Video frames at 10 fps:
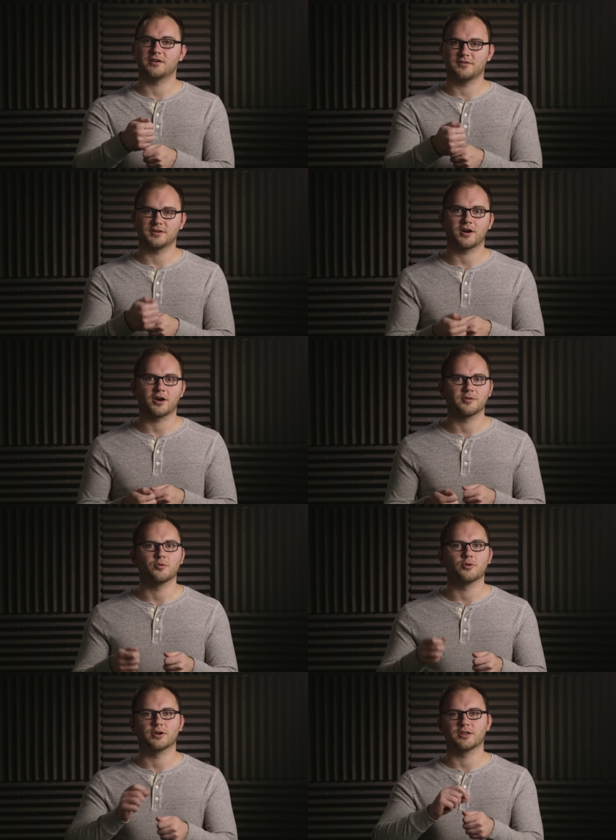of the
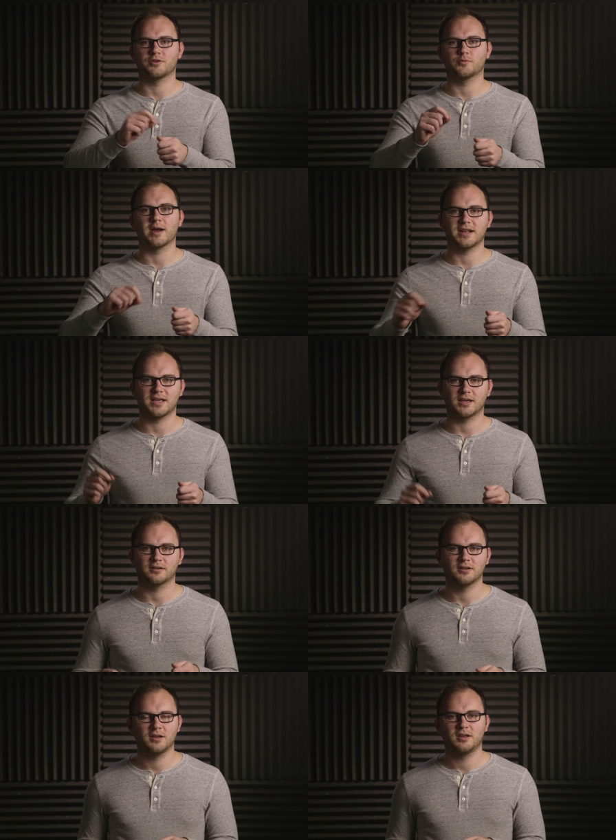cardboard and the
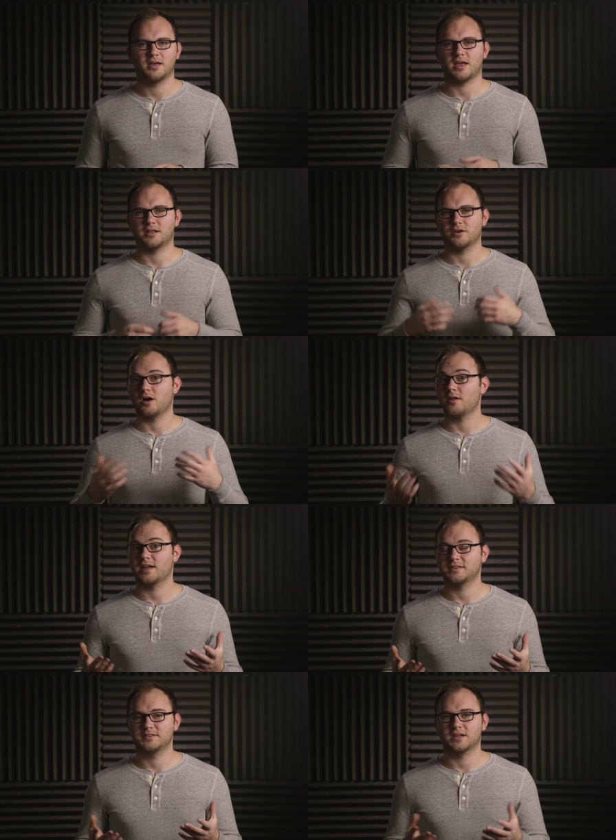writing and all
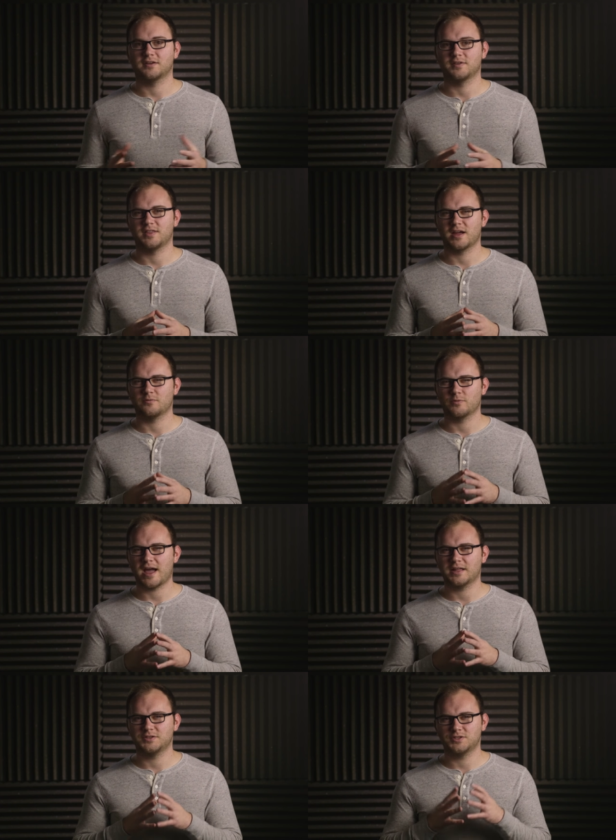that stuff. And that
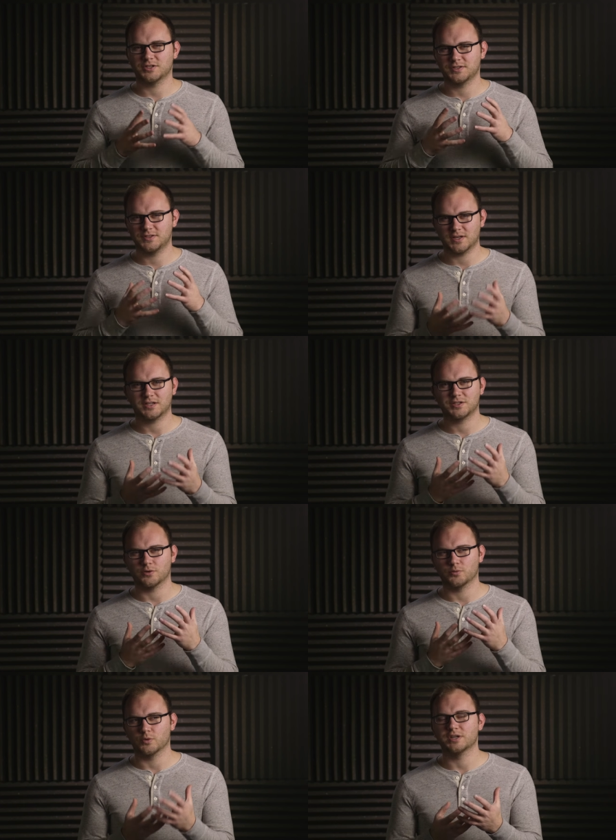adds just such
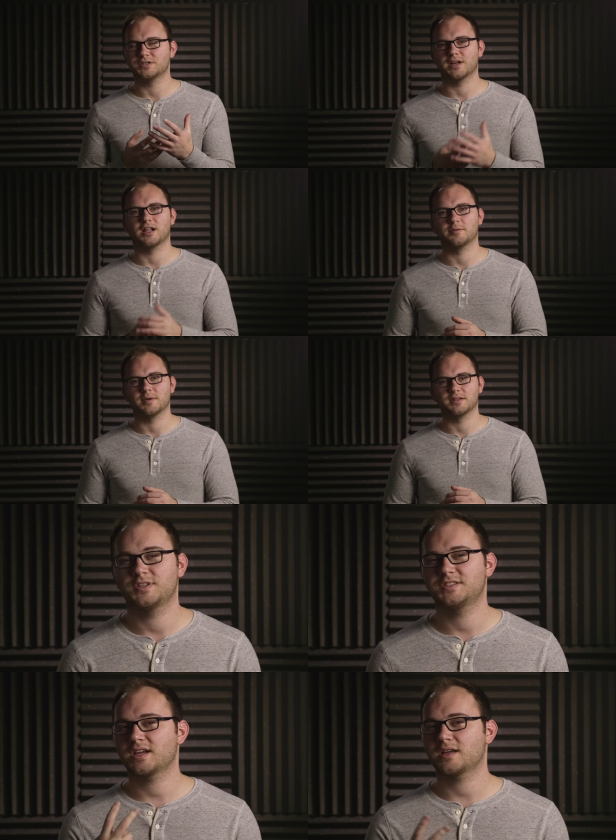a rich element.
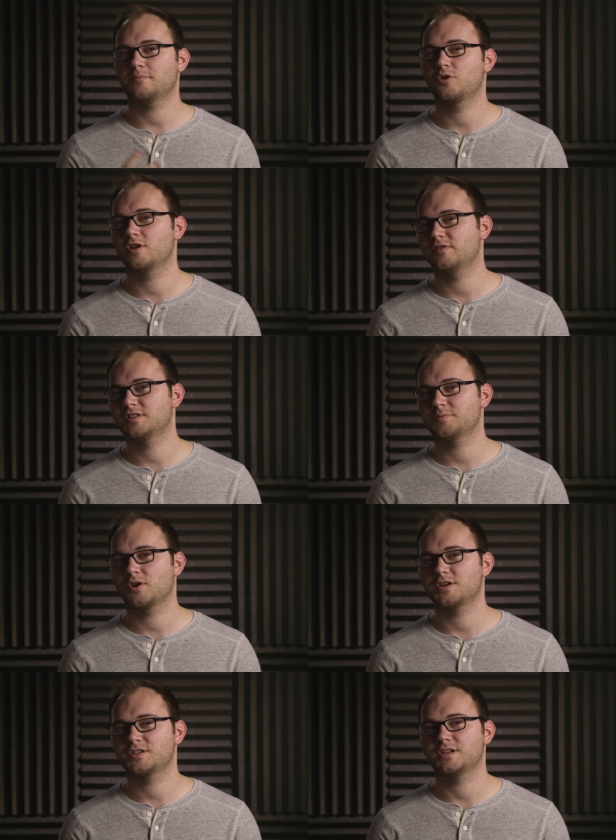The second point of
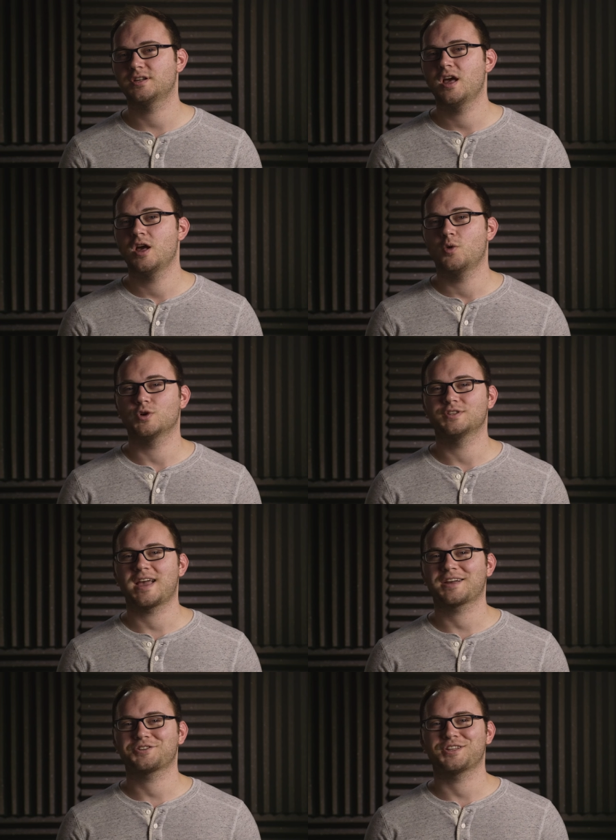inspiration was
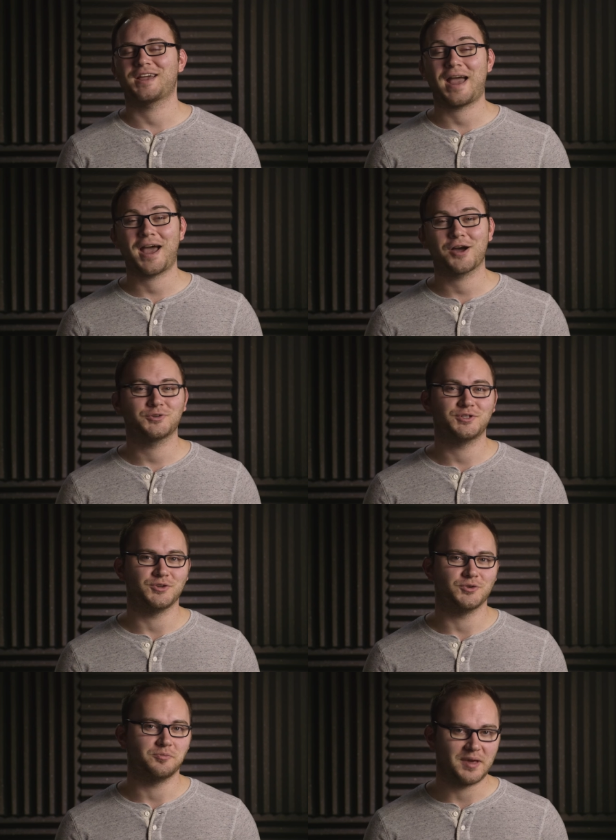actually How
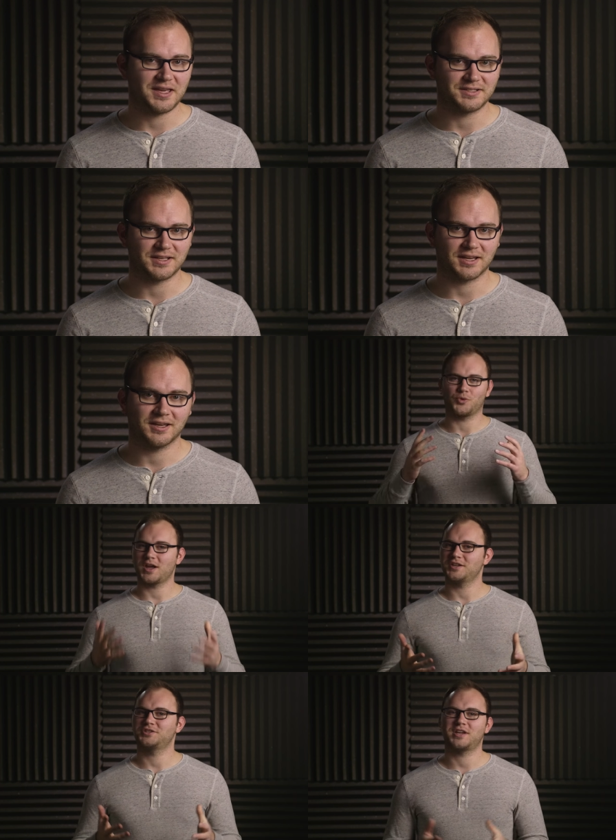To Basic.
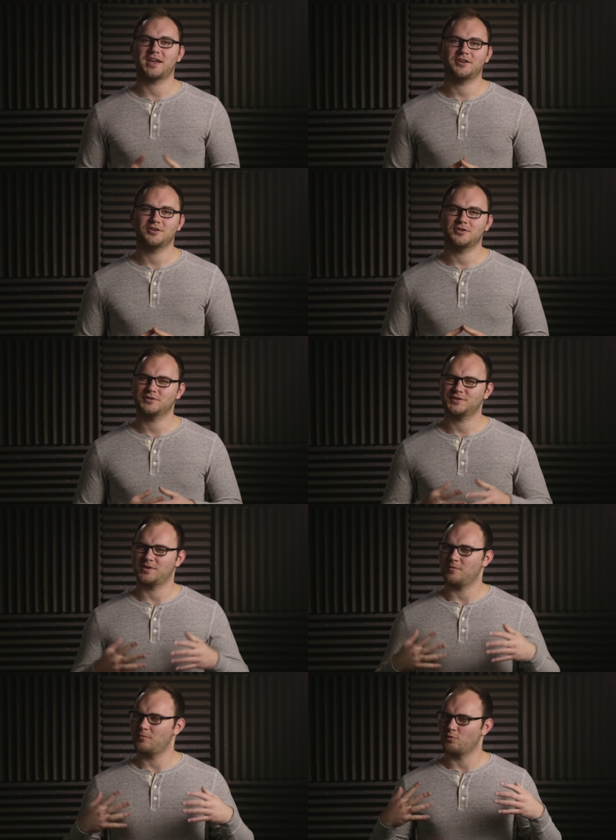Great channel,
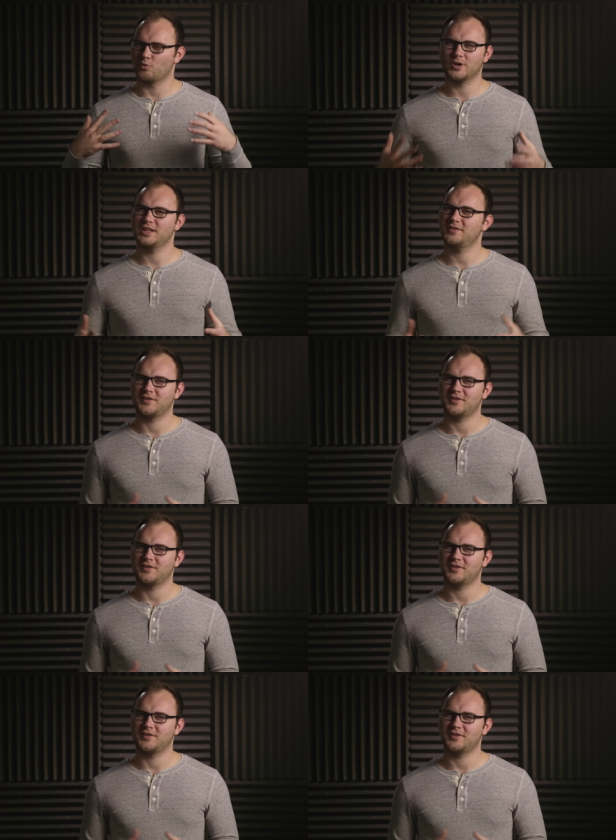some really